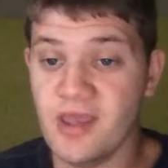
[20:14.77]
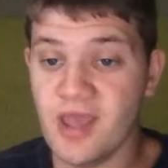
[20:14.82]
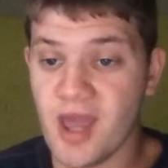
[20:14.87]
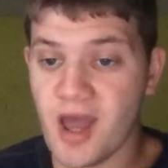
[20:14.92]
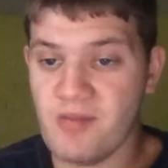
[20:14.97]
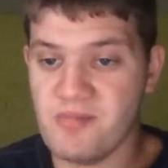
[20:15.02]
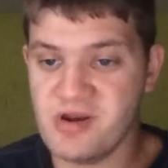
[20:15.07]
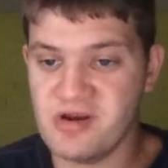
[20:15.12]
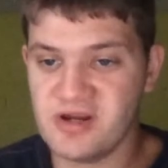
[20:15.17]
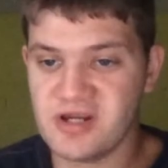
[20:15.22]

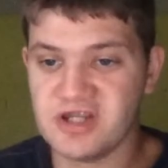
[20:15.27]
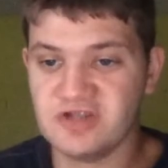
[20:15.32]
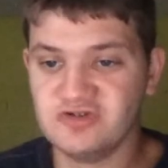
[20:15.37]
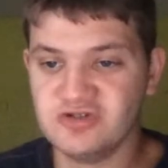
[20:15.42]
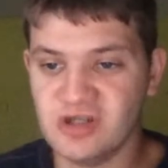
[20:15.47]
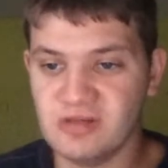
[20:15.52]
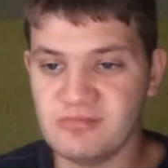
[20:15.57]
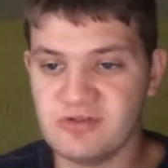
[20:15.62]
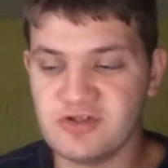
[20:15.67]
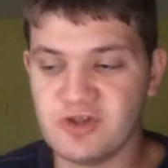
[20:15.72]
American
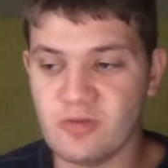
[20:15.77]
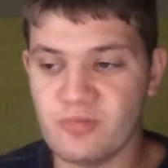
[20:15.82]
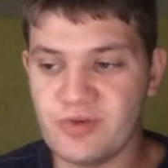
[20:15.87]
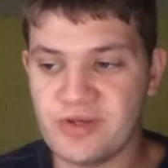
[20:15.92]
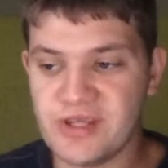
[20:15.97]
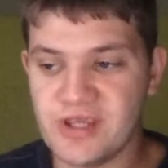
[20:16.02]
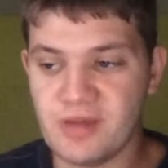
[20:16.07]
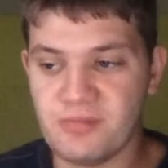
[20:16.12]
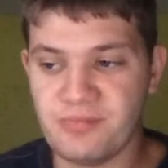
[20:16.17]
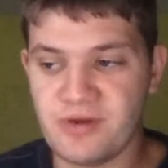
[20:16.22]
Dream is opening
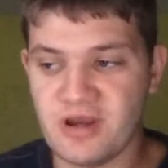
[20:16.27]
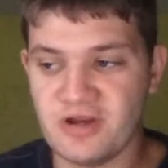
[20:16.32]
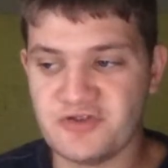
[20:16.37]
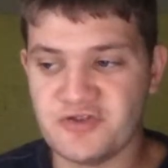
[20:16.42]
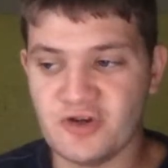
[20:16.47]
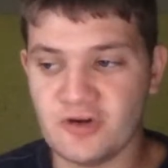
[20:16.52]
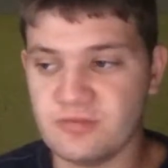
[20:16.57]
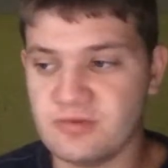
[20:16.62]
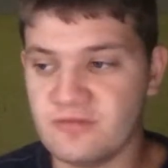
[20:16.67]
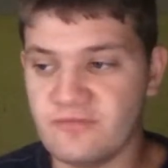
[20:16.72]
up
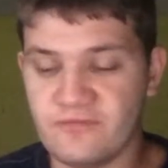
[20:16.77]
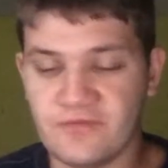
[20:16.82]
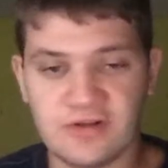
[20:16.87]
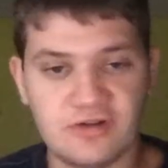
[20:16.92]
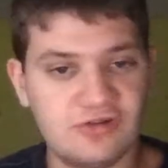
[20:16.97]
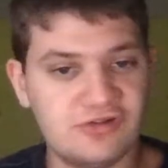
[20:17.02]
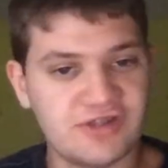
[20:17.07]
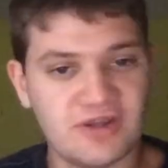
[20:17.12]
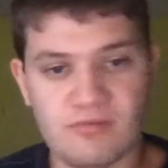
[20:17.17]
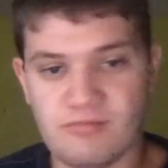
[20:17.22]
October 1st,